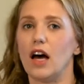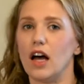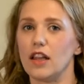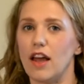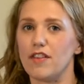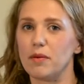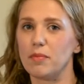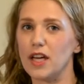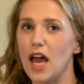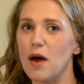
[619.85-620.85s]
11
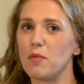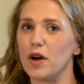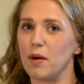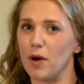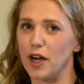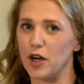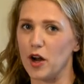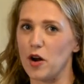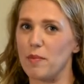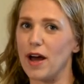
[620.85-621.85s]
p.m. when I'm ready to
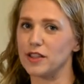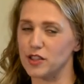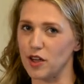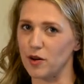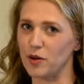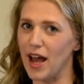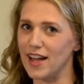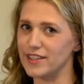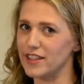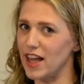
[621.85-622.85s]
go to bed. So
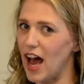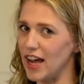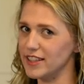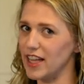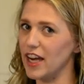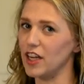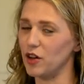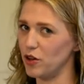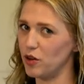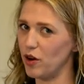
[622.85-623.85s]
hence the high setting. You
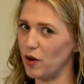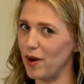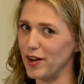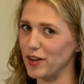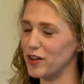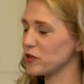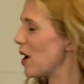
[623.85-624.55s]
can do it on regular as